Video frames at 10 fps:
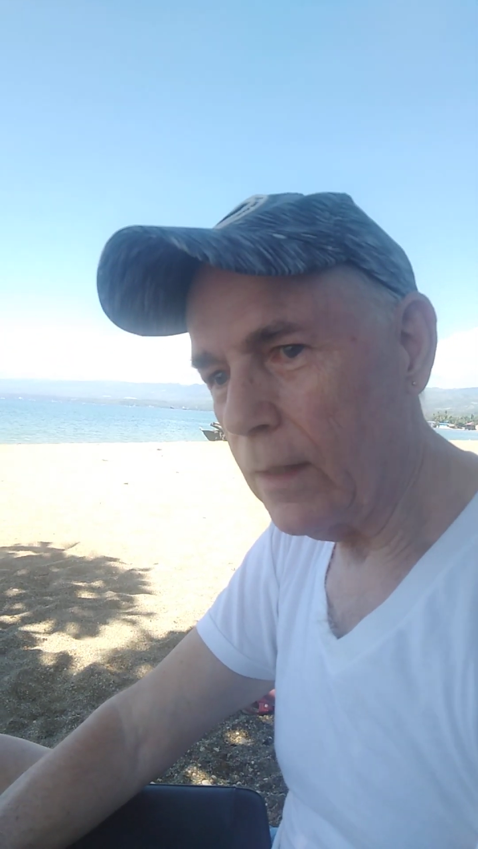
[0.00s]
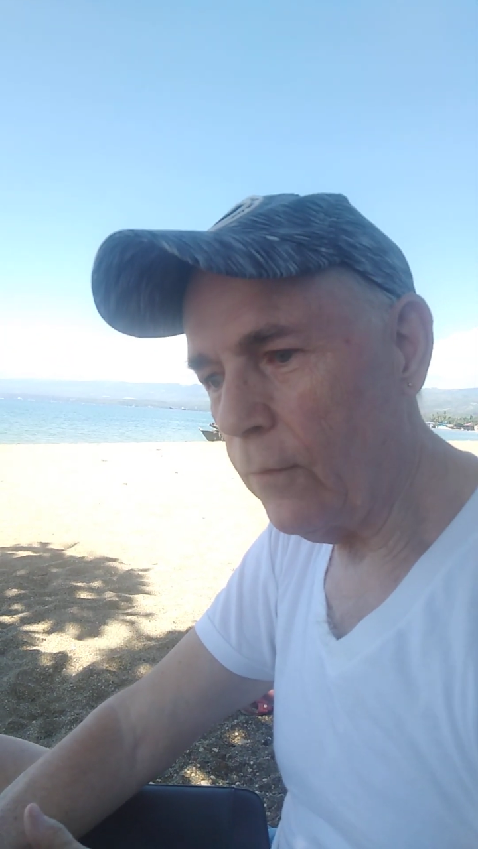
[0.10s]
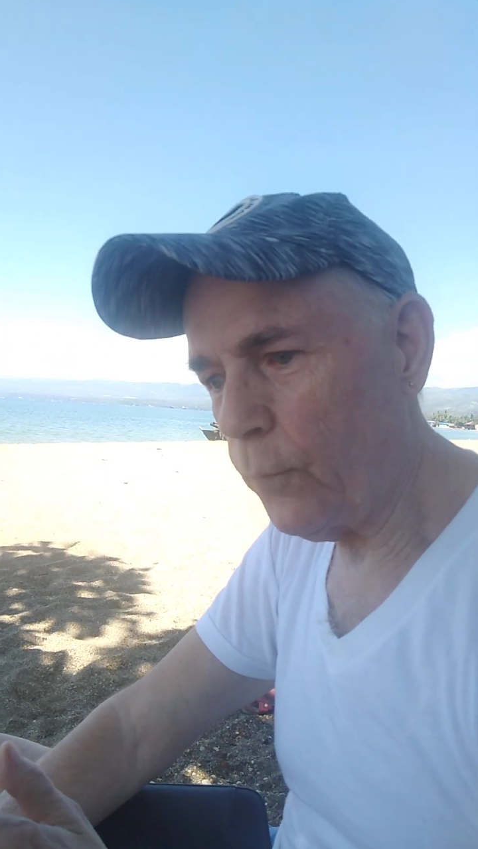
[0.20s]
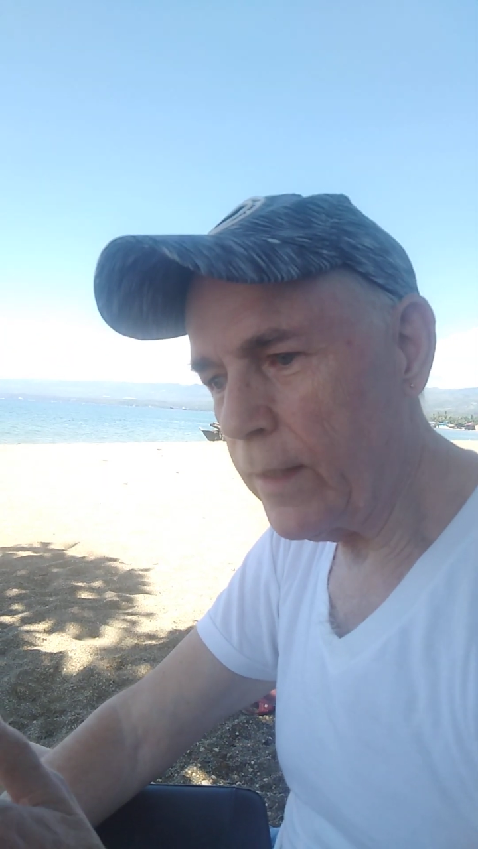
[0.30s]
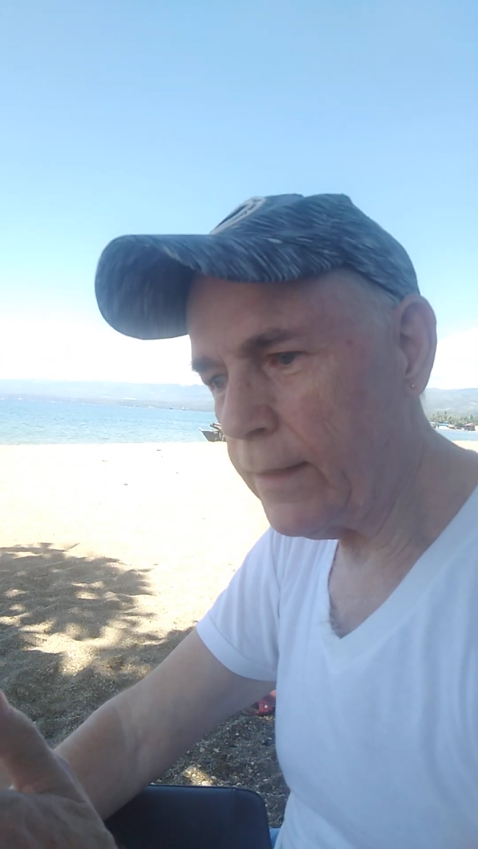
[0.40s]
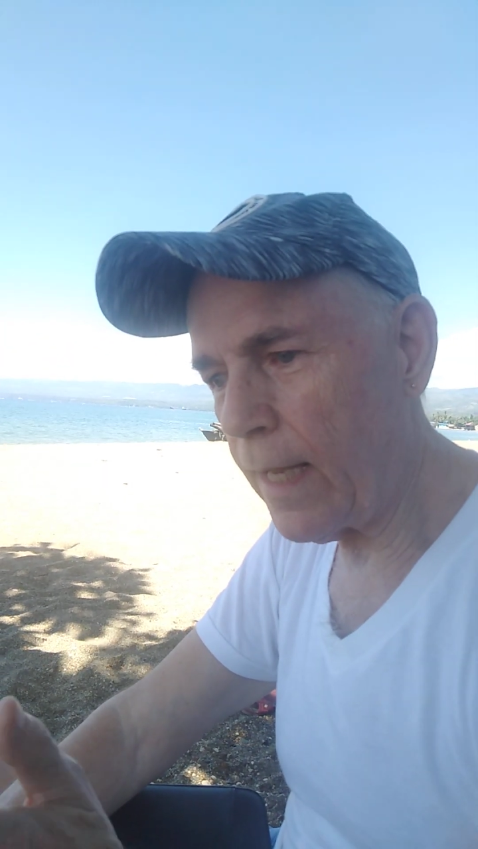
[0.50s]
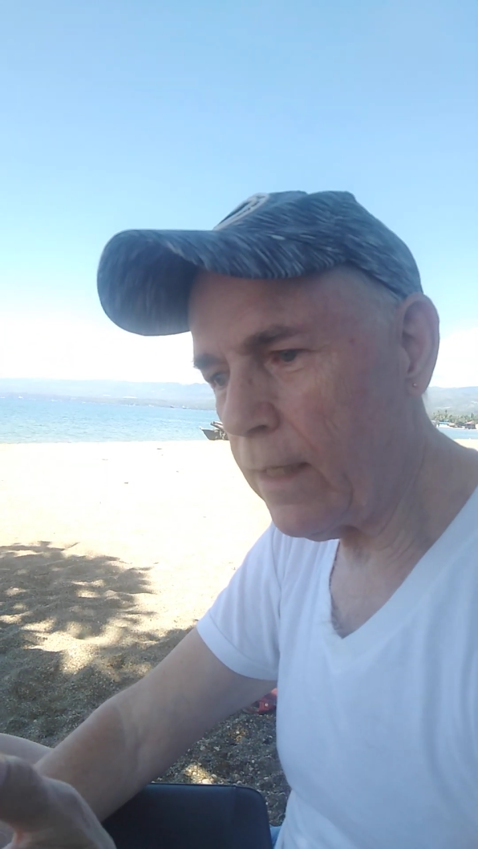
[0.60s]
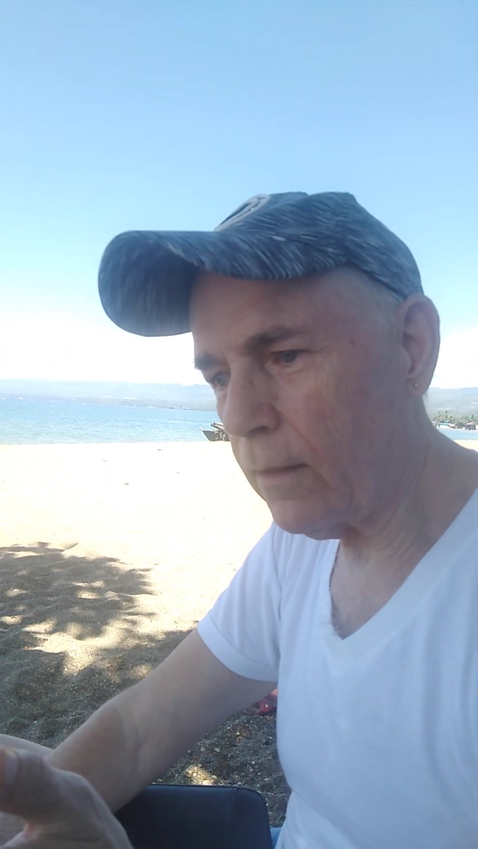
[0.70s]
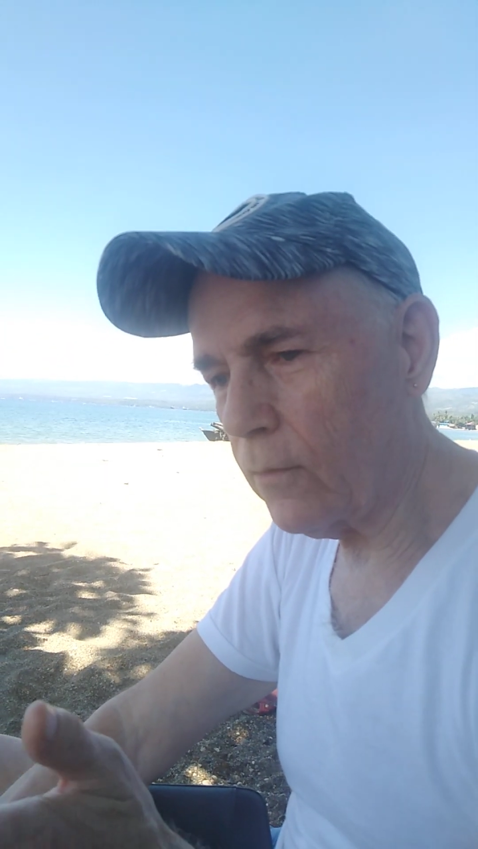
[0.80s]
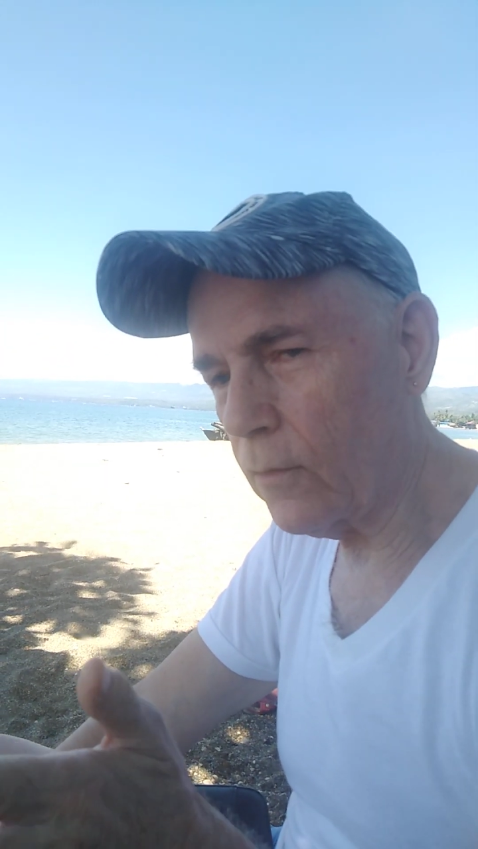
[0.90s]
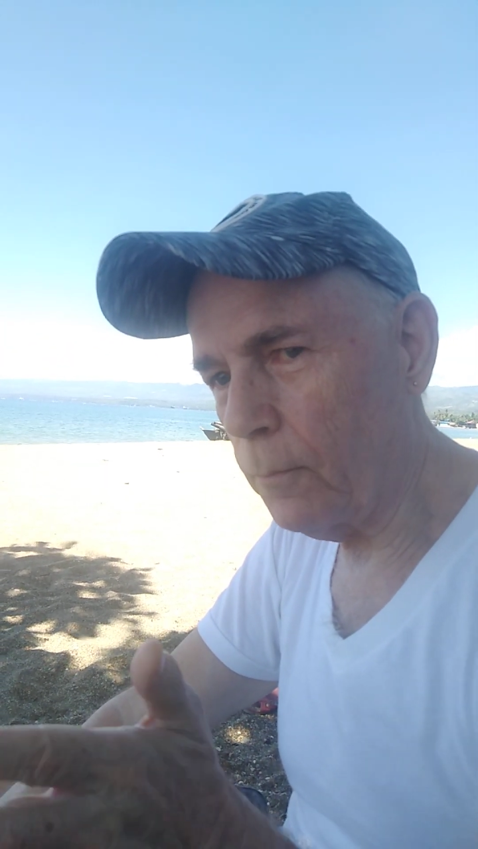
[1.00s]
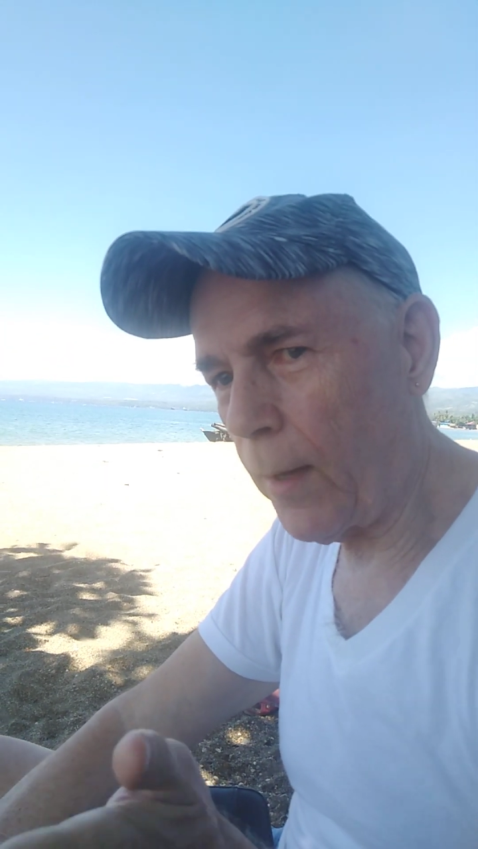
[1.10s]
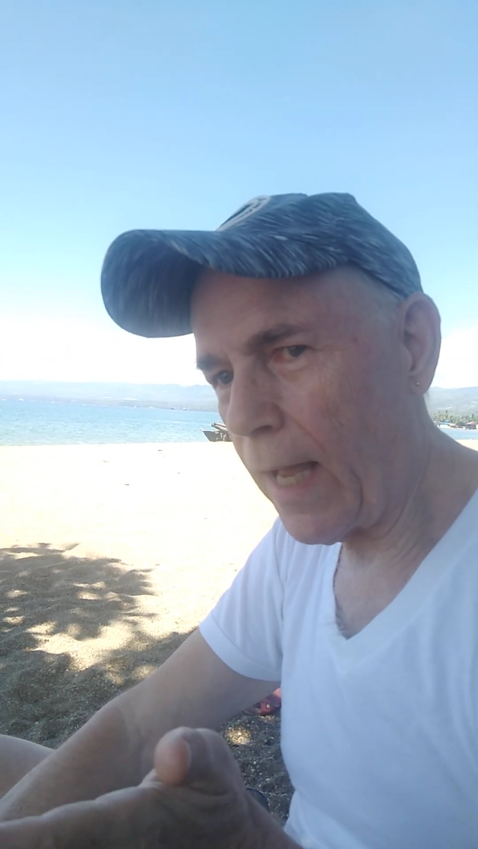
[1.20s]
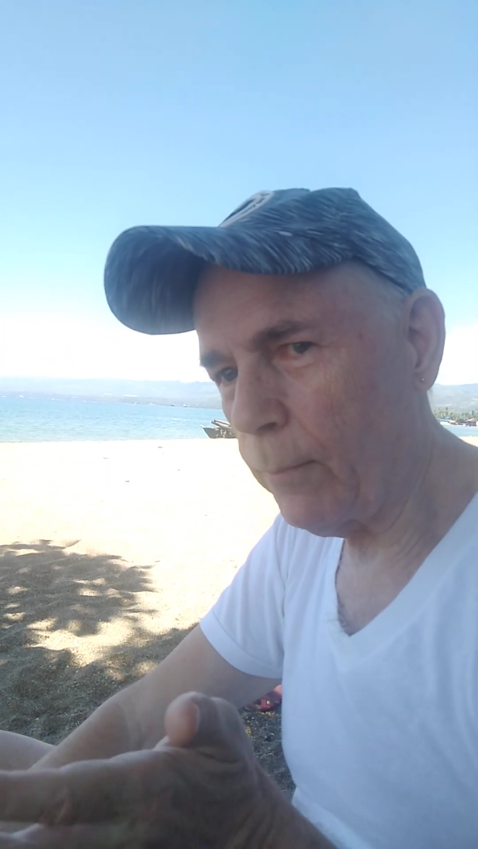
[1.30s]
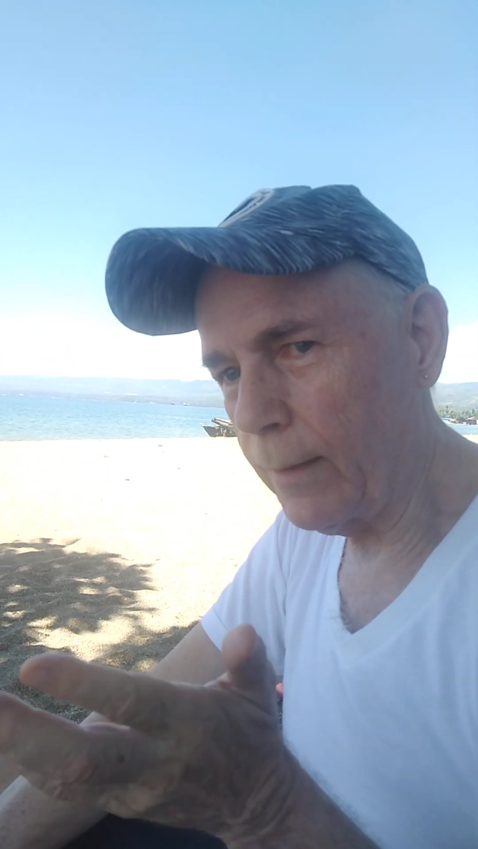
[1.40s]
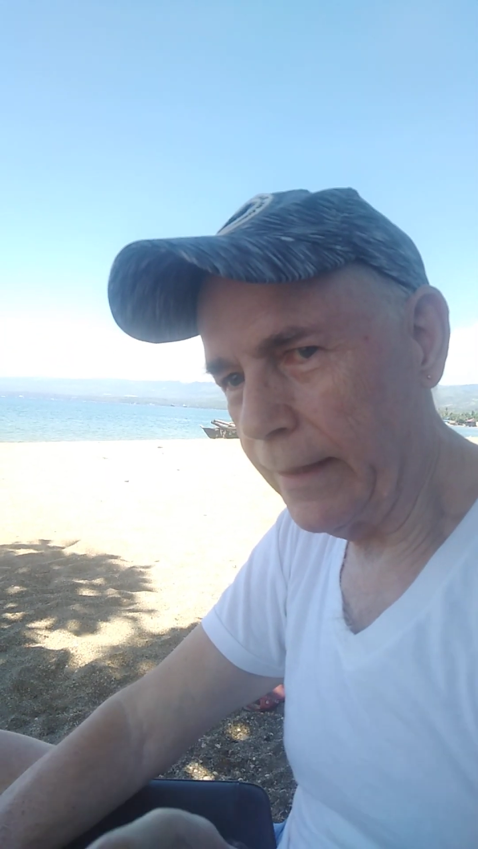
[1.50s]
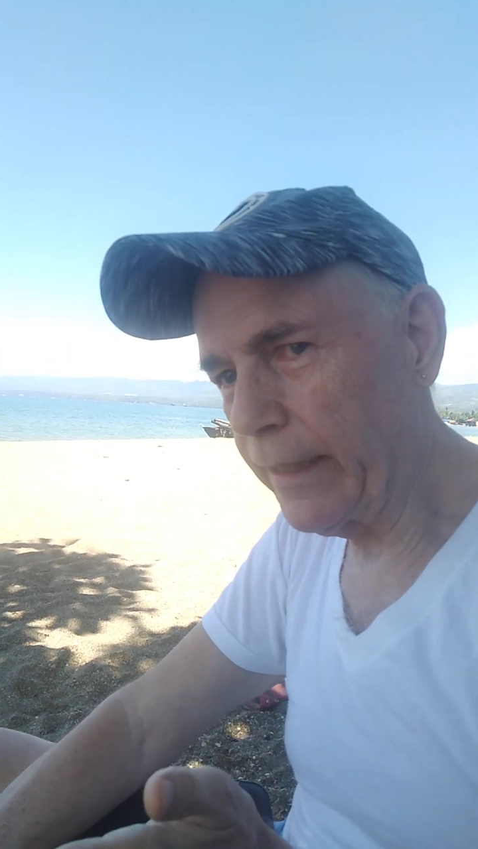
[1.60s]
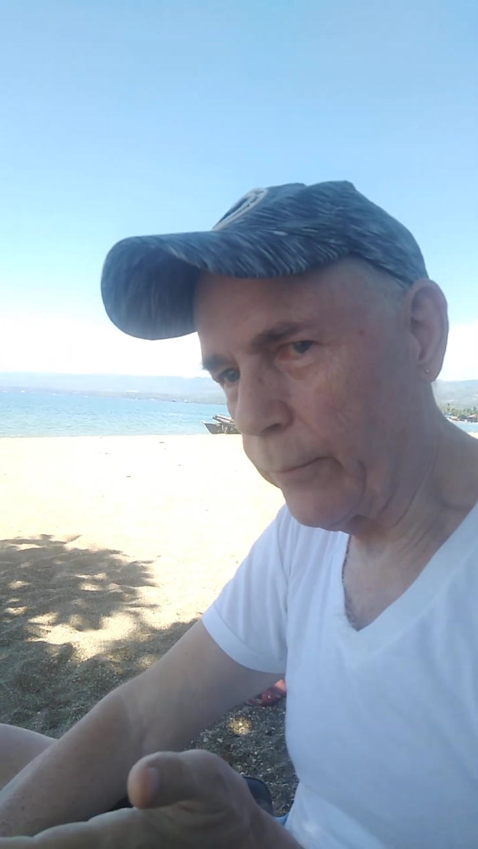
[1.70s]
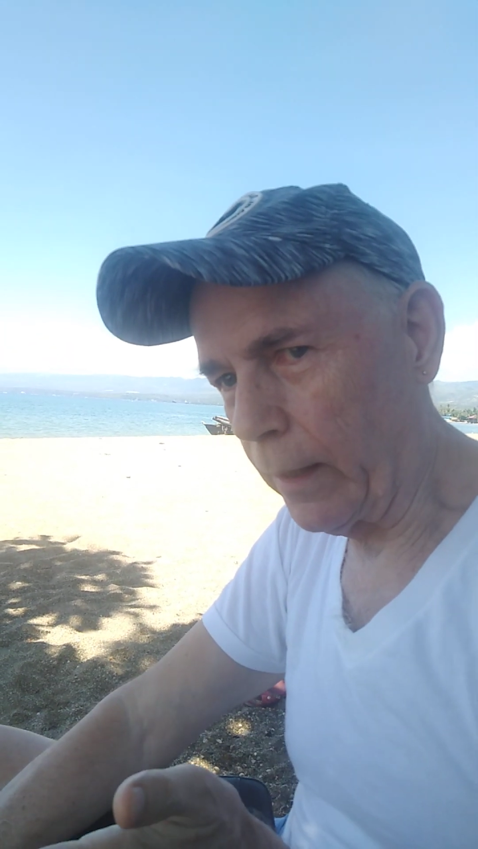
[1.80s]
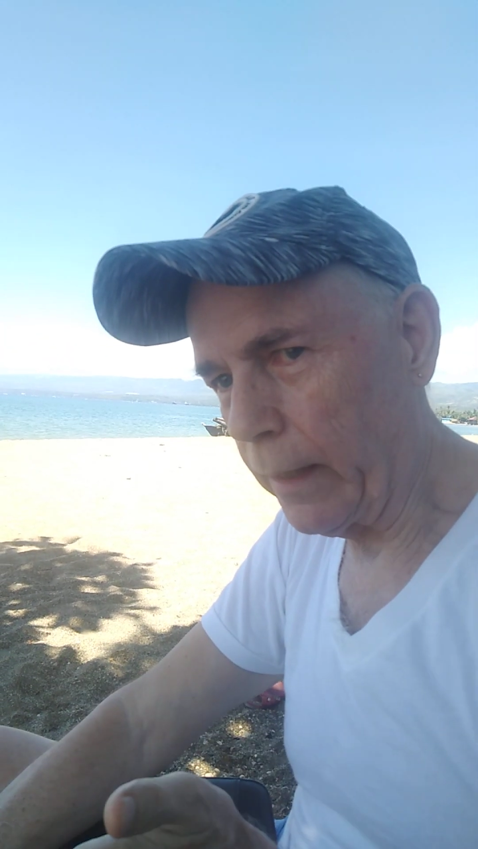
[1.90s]
if we take the Bible
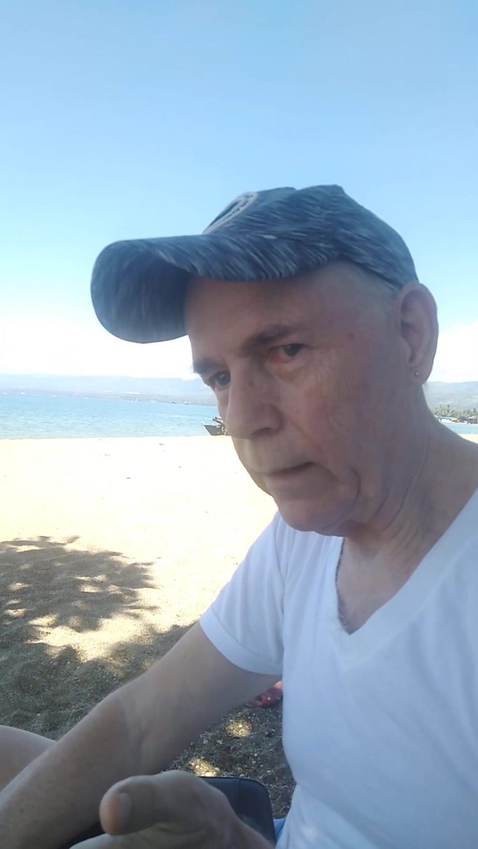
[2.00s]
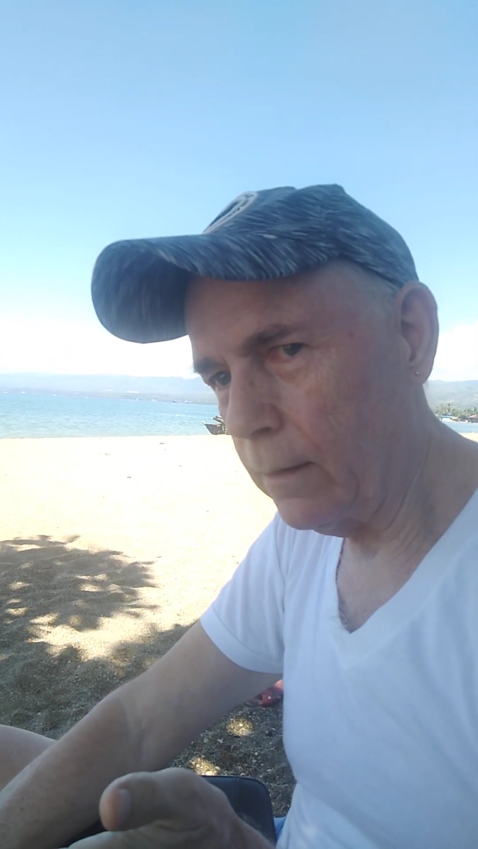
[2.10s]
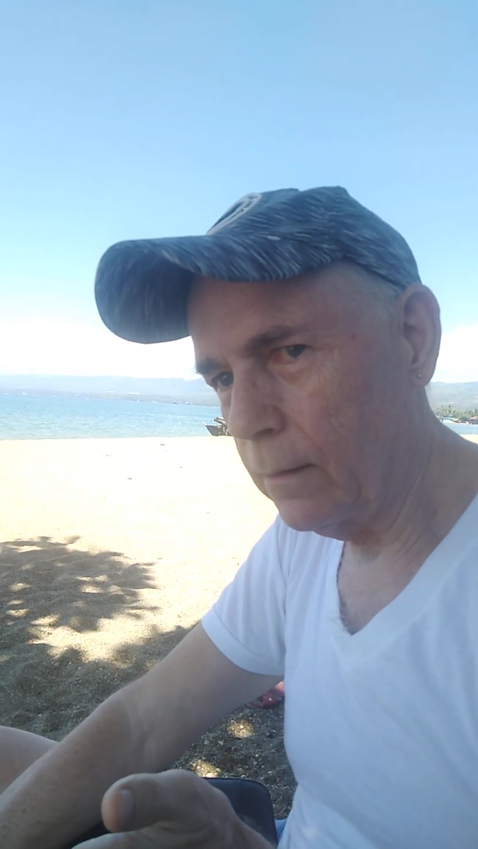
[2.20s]
literally,